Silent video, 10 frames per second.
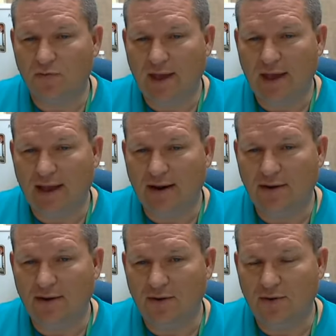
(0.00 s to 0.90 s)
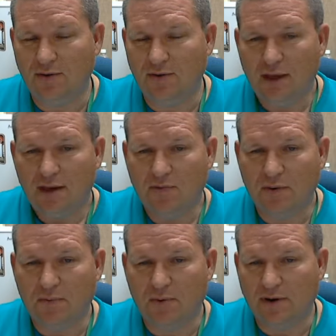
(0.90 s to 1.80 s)
We had to do a
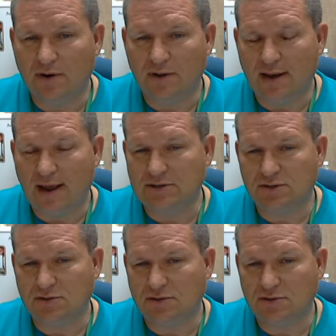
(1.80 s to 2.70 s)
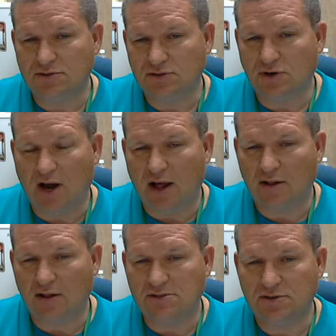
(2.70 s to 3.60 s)
report to the National Junior
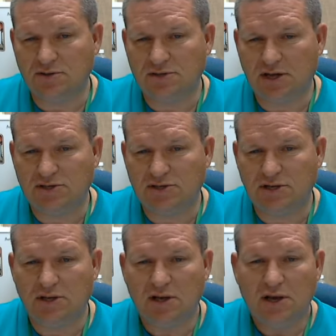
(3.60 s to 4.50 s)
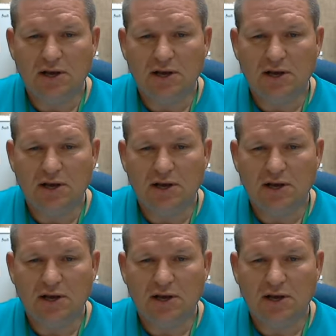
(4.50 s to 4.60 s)
College Association